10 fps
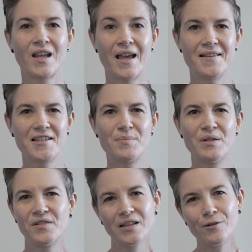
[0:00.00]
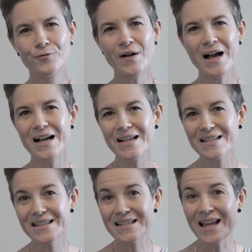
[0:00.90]
Hands up if you love
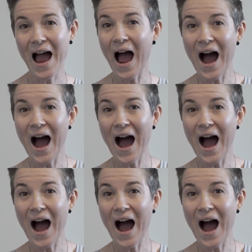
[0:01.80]
fuzz!